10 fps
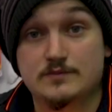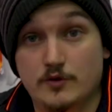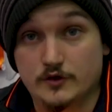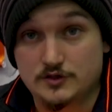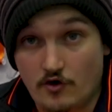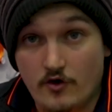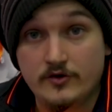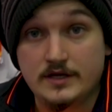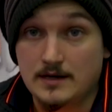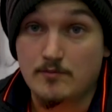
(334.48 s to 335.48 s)
per
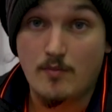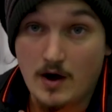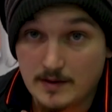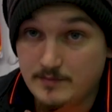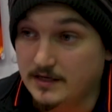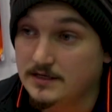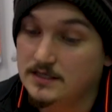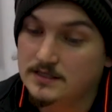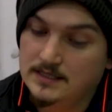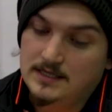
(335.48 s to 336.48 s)
turn, in my
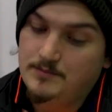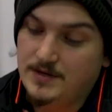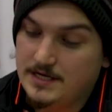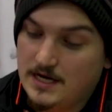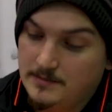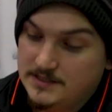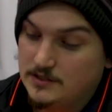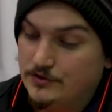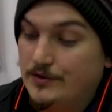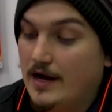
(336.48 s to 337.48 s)
opinion. Being able
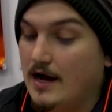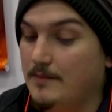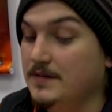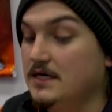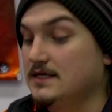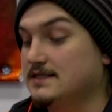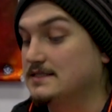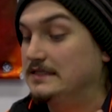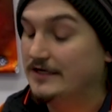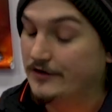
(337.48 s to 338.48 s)
to...
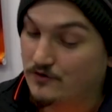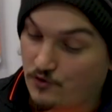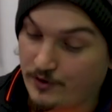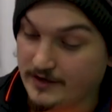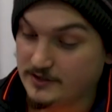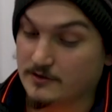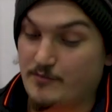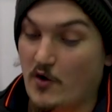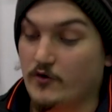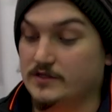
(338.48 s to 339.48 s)
you know, crit your
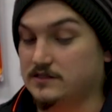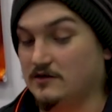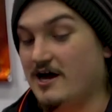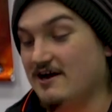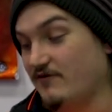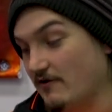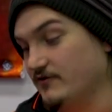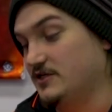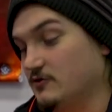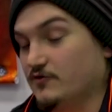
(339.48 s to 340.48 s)
opponent's life
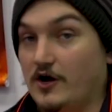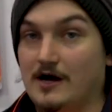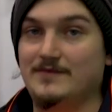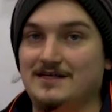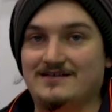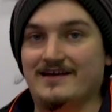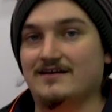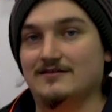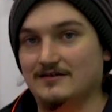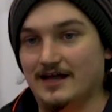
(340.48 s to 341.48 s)
every single time they take
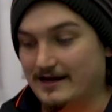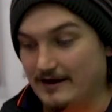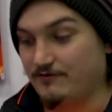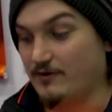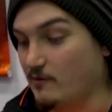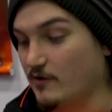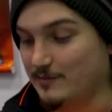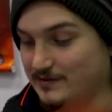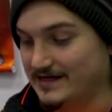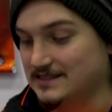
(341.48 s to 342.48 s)
it, like if they want
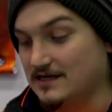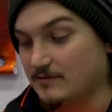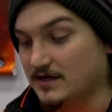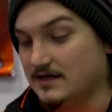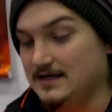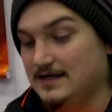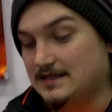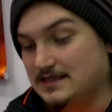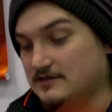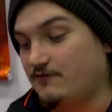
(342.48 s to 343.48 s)
to play something.
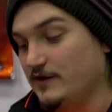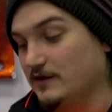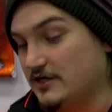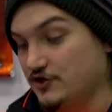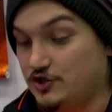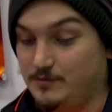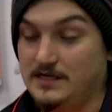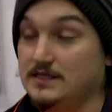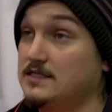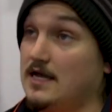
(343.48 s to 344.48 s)
Doesn't feel like it should be
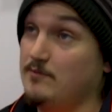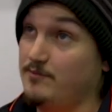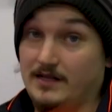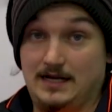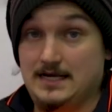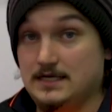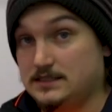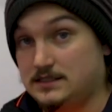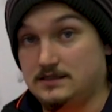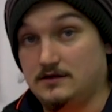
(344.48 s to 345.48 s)
in this game, but it
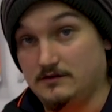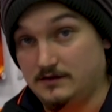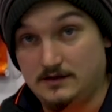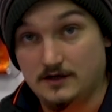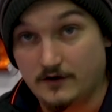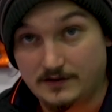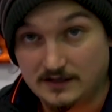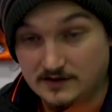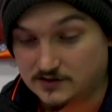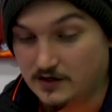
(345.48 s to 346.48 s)
is. You know, they
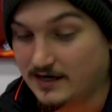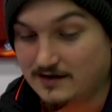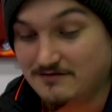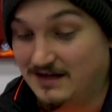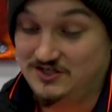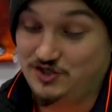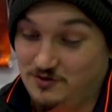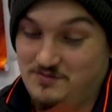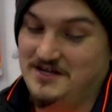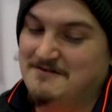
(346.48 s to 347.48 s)
decided it
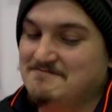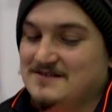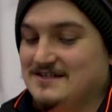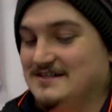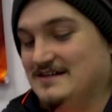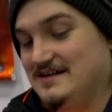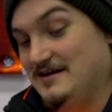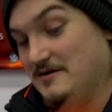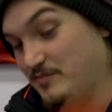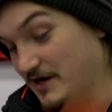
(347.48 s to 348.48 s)
should be,
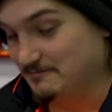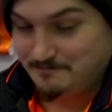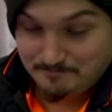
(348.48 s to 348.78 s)
but